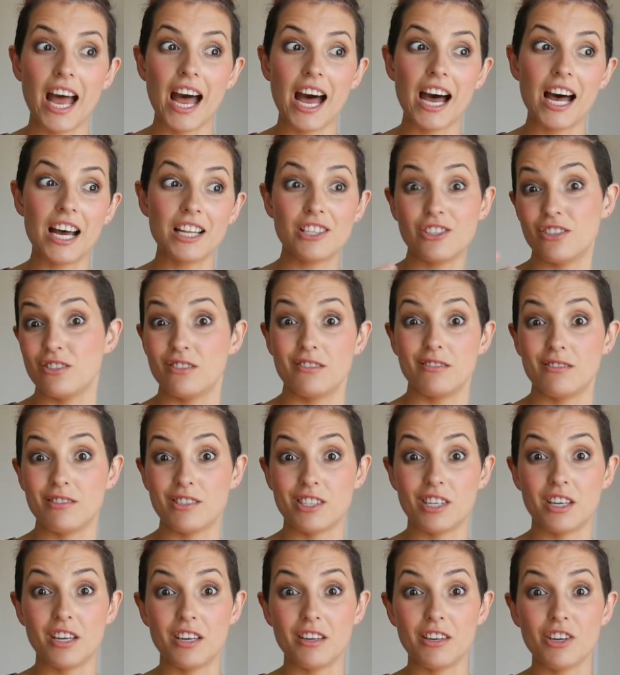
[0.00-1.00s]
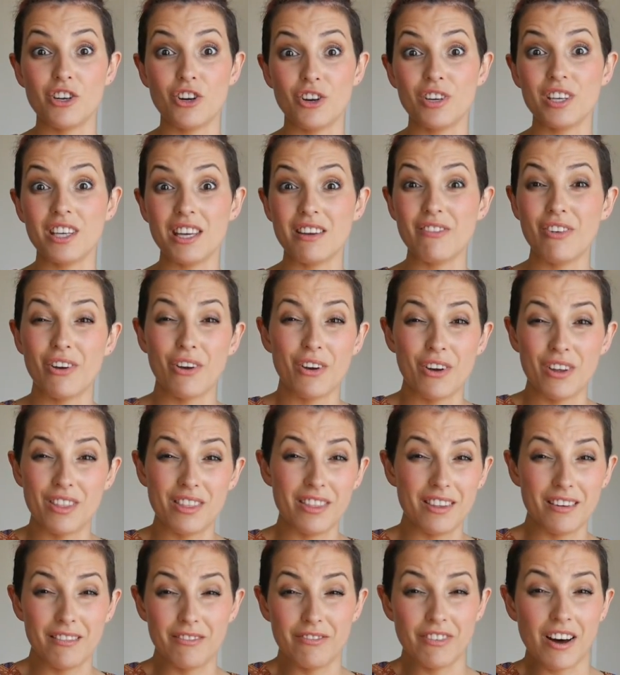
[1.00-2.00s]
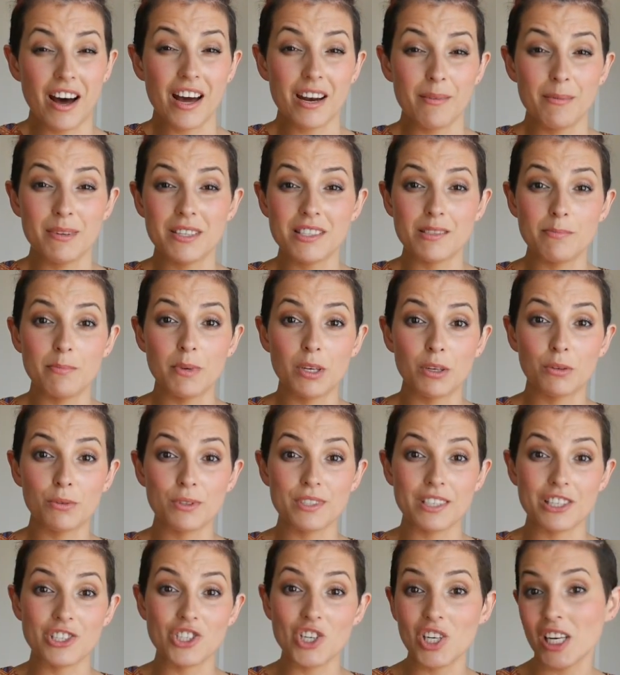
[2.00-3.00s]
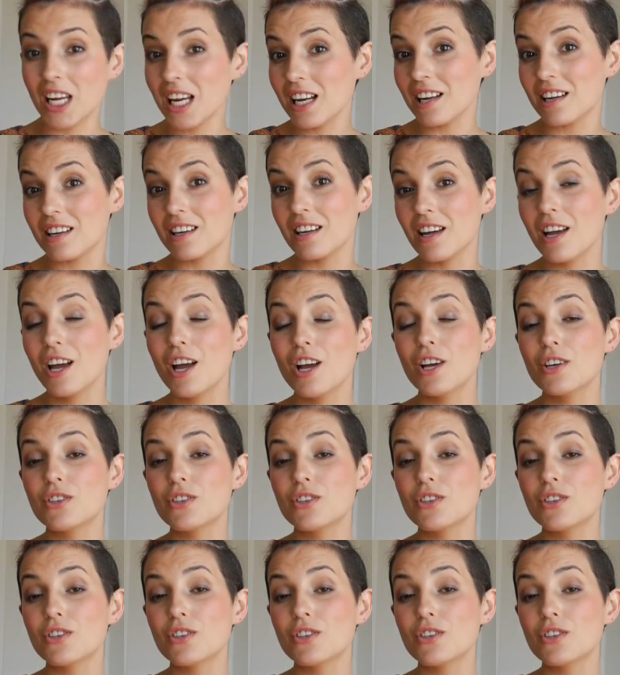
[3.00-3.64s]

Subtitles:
to you know, give her the vitamins and minerals that she needed.